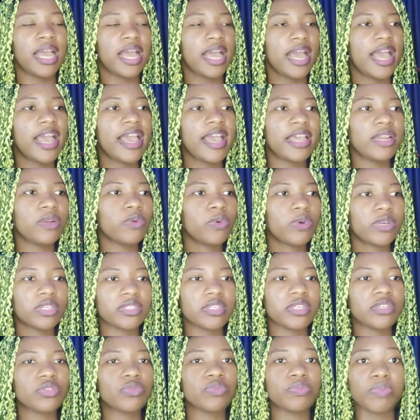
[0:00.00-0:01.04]
and
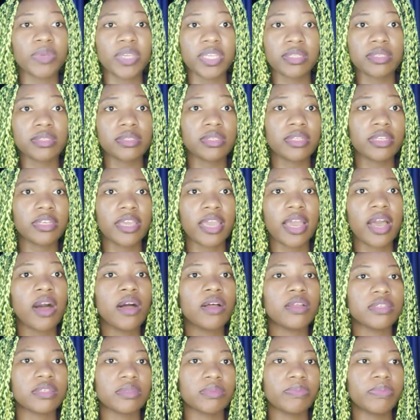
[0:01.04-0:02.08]
wanted to beat the
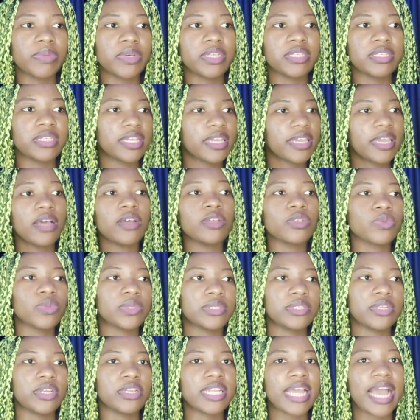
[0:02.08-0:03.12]
girls, but the girls would
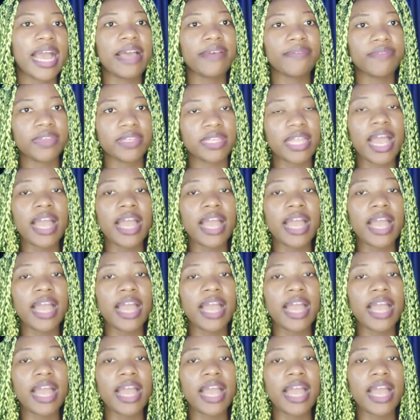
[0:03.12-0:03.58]
not have it.